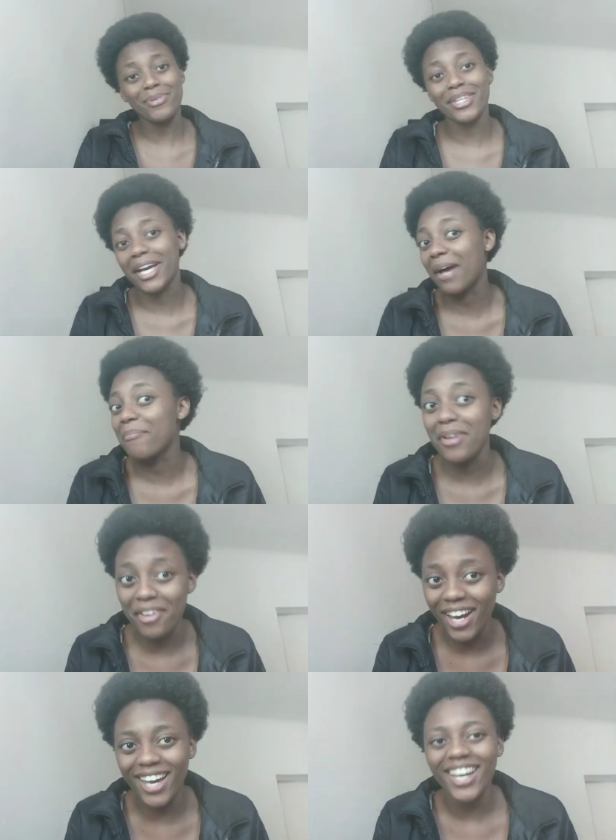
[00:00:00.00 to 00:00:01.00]
with a
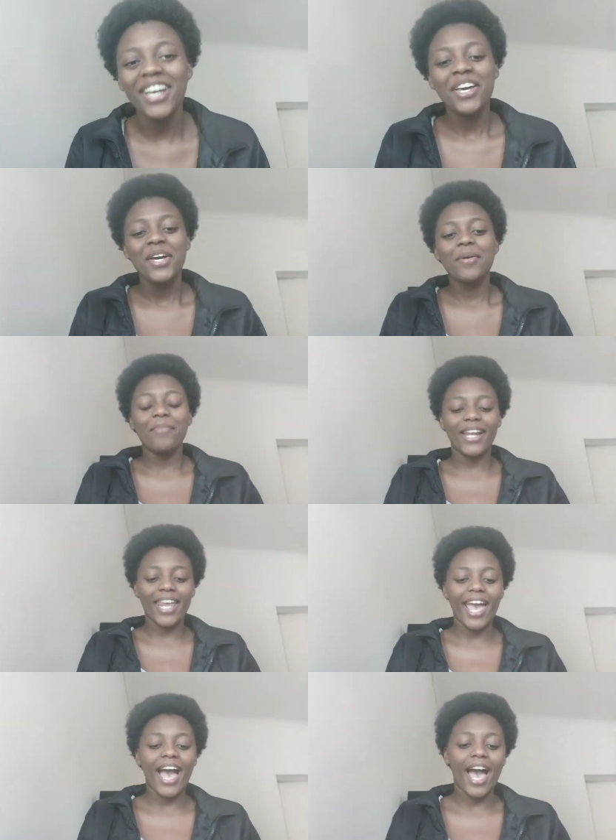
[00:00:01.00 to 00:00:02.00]
camera. But
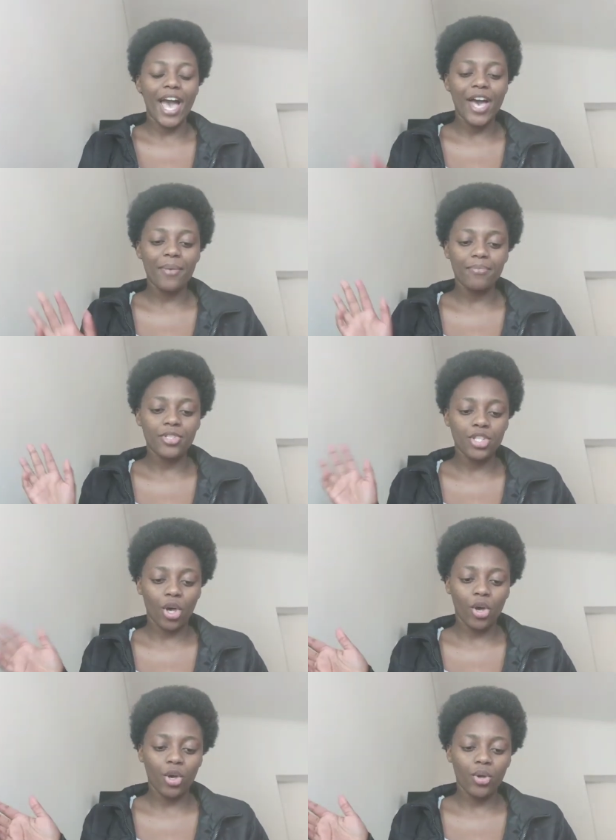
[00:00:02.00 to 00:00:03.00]
yeah,
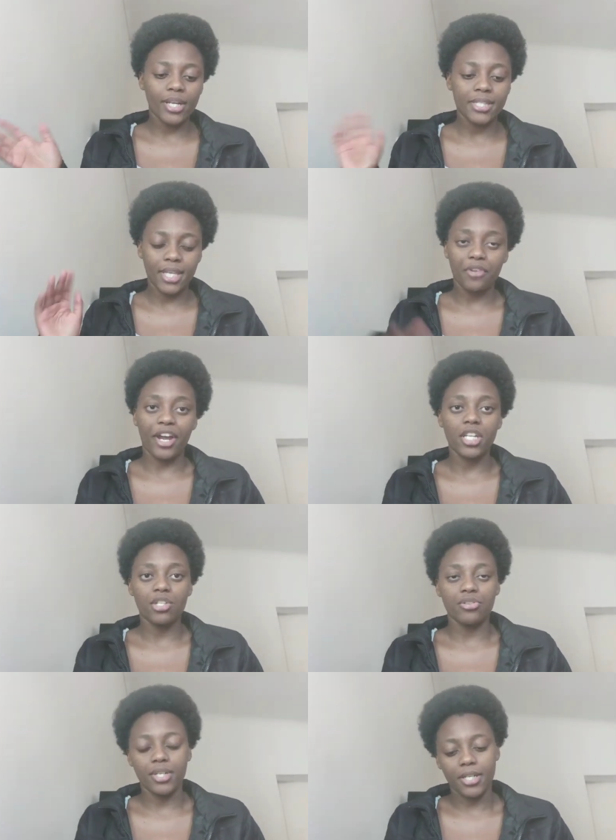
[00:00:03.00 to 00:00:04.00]
so let's get right
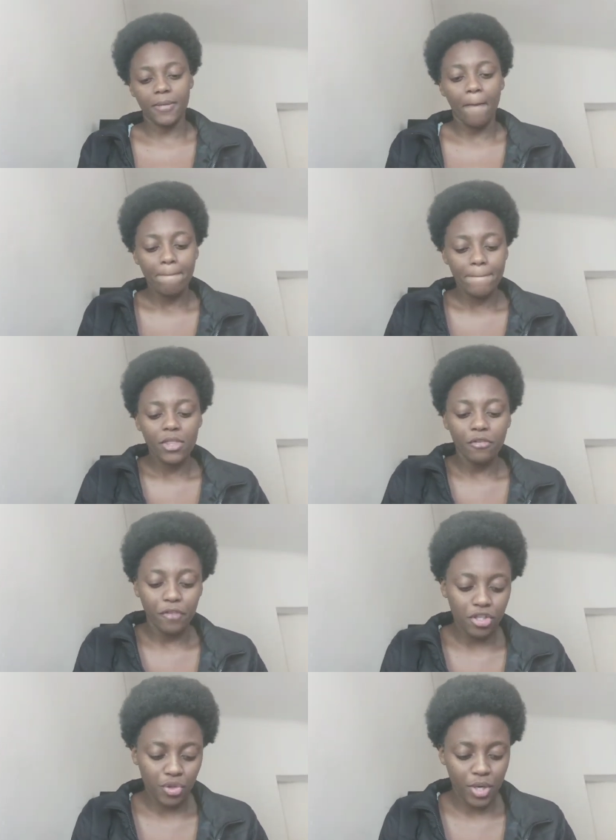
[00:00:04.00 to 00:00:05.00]
into it. The
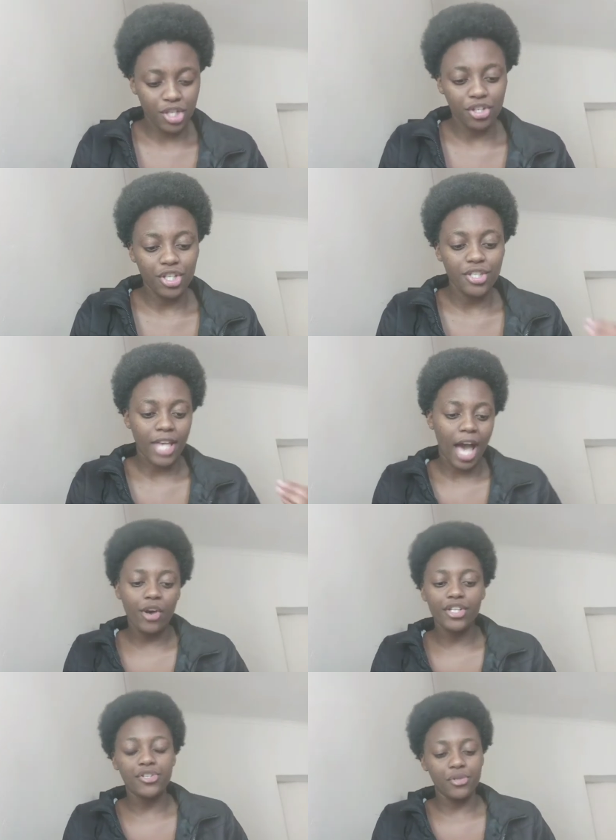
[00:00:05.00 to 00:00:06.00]
first question is,
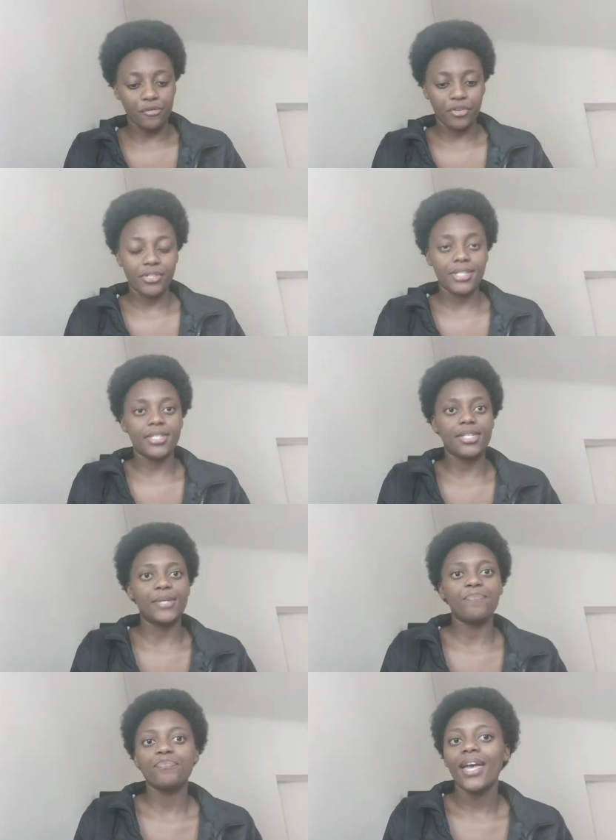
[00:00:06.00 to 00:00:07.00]
how is
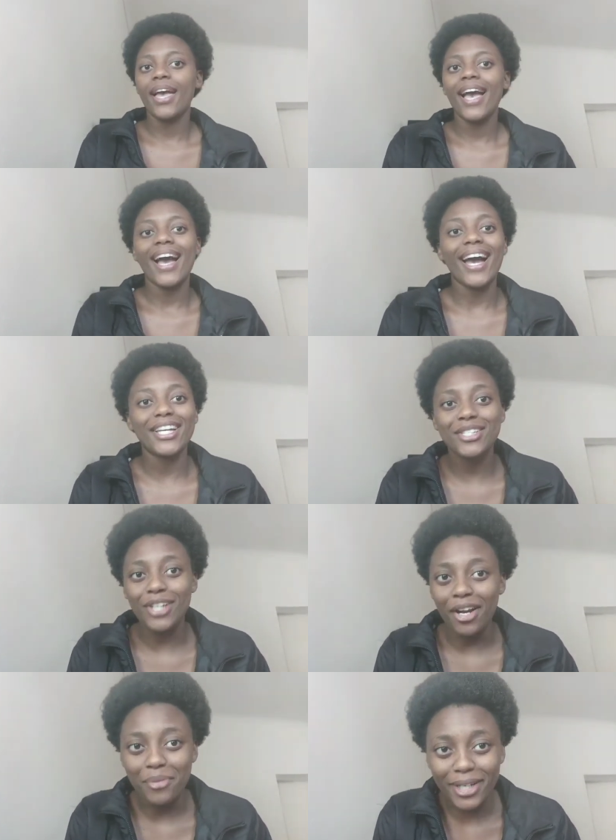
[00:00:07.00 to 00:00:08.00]
university? I do
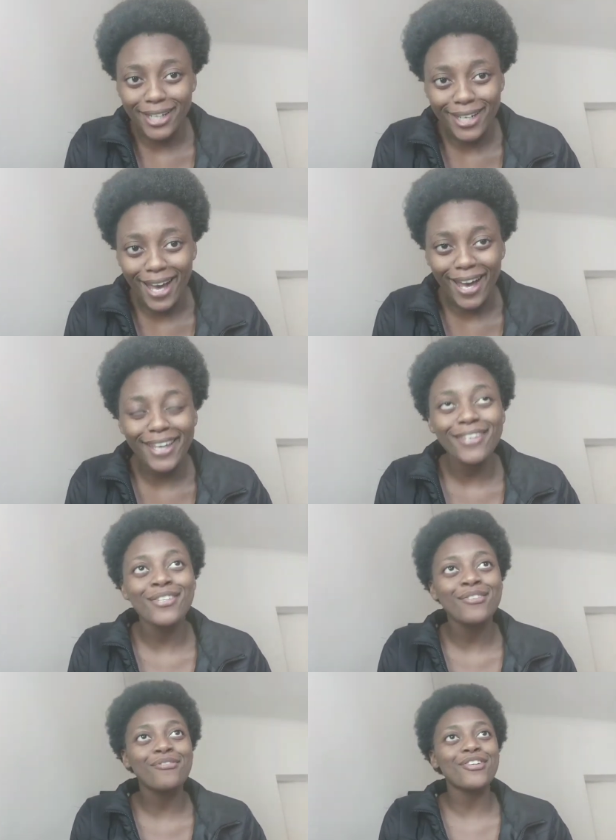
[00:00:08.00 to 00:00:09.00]
not want to lie,
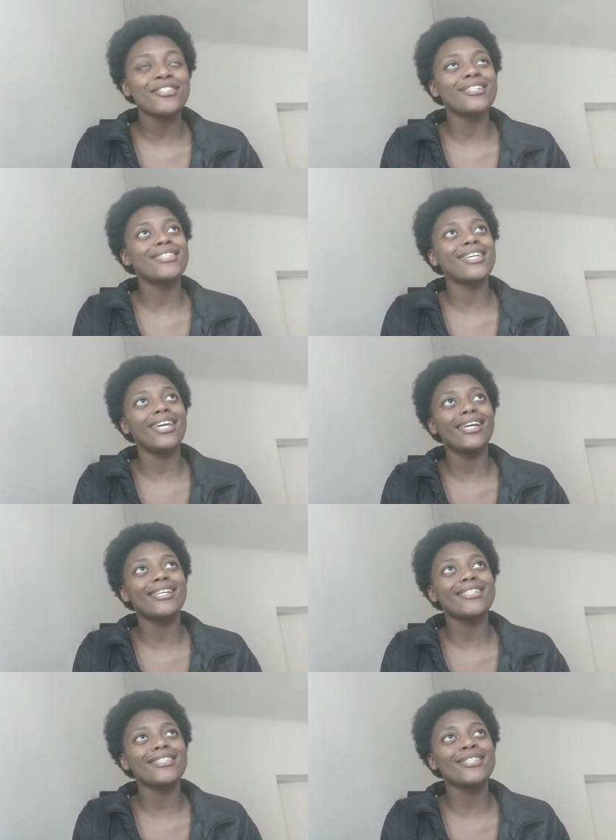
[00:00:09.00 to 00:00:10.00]
university
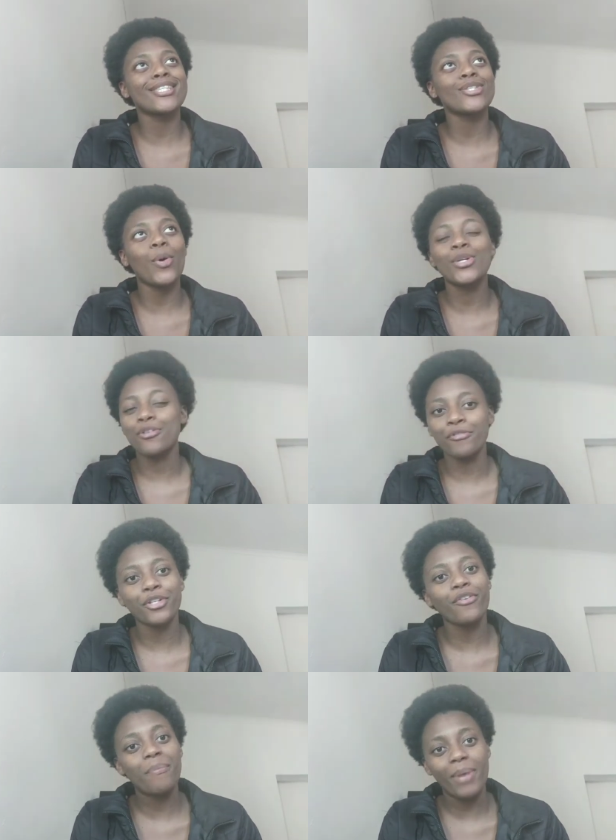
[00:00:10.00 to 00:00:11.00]
is so
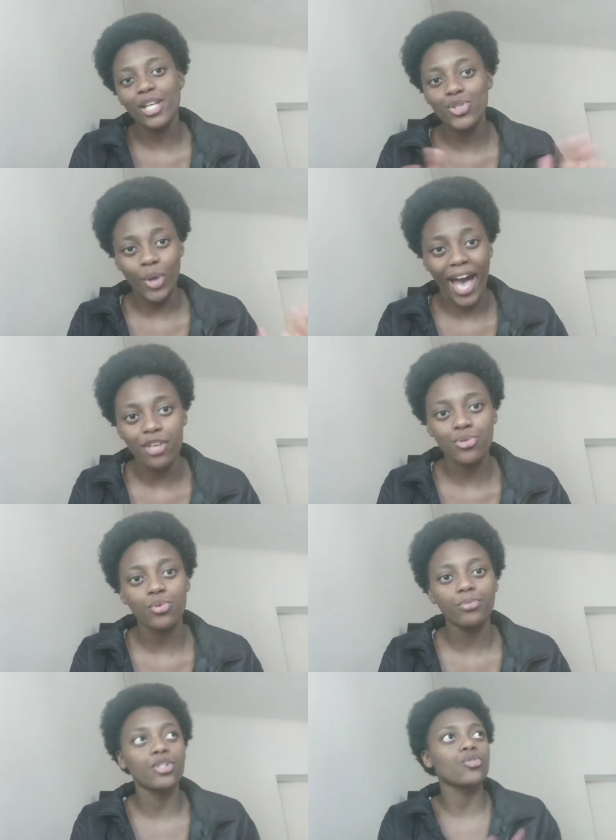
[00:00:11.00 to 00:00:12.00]
different compared to high
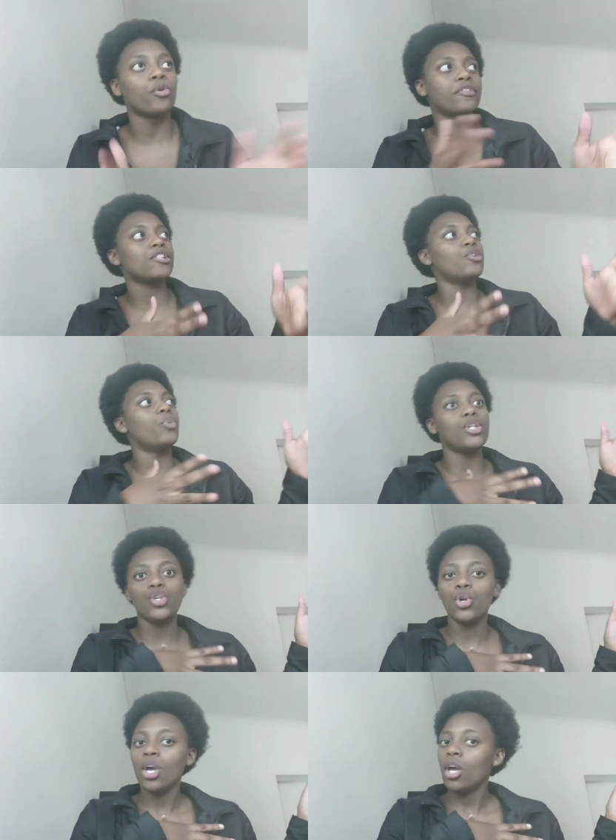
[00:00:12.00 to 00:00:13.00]
school, because obviously when you